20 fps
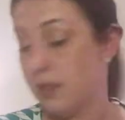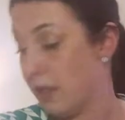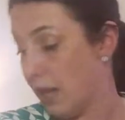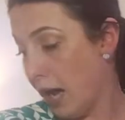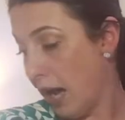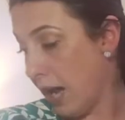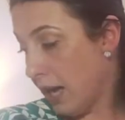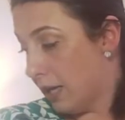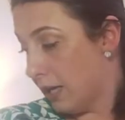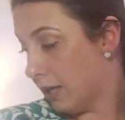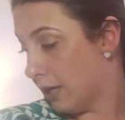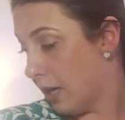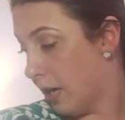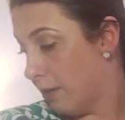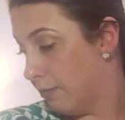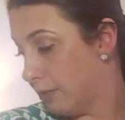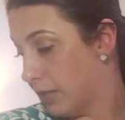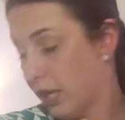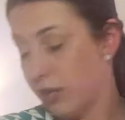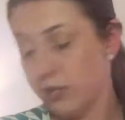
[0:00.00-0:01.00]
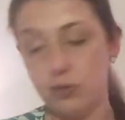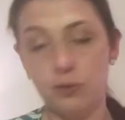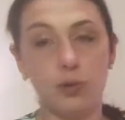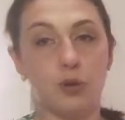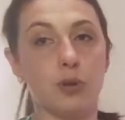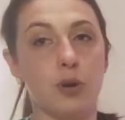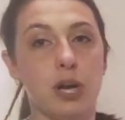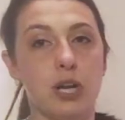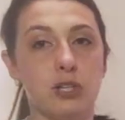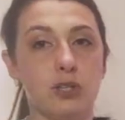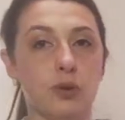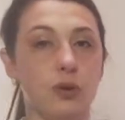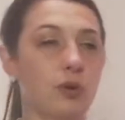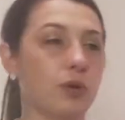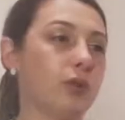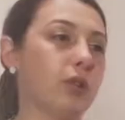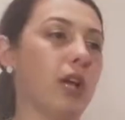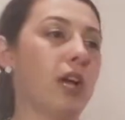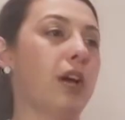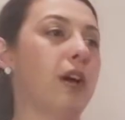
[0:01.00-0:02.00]
that comes out to a grand
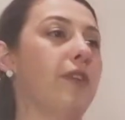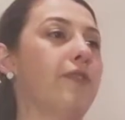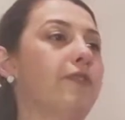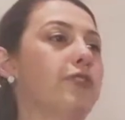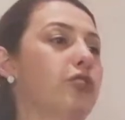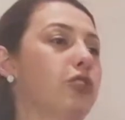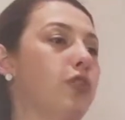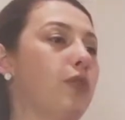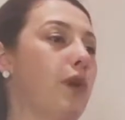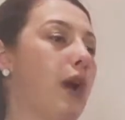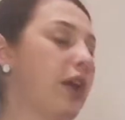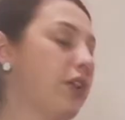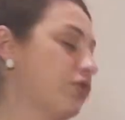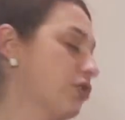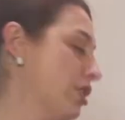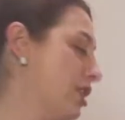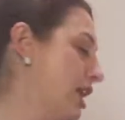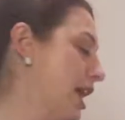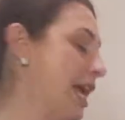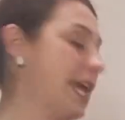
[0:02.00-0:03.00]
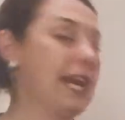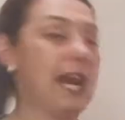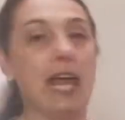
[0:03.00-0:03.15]
total of $208.